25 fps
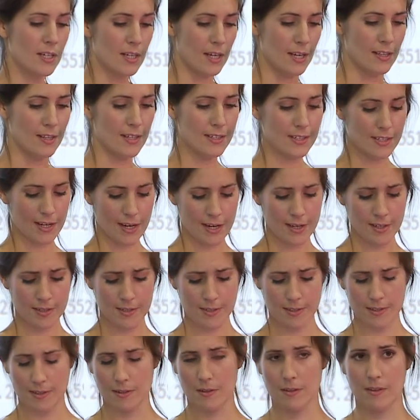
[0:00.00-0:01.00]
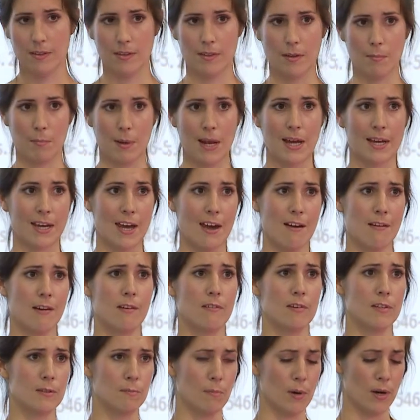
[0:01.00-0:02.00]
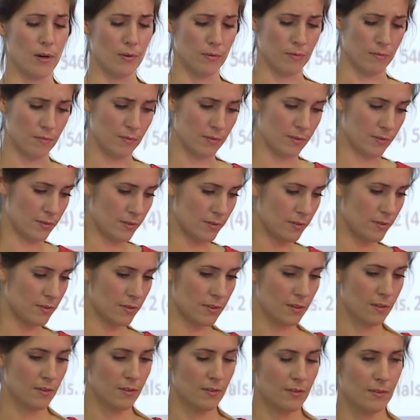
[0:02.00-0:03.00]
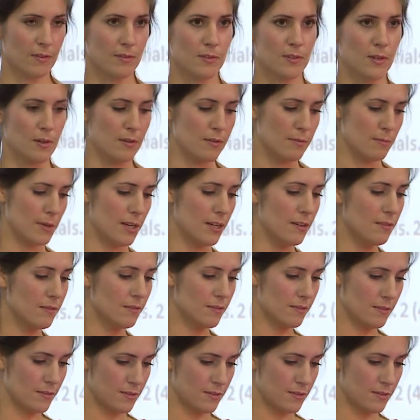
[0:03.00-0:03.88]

In this case, the black area is bone. Excuse me.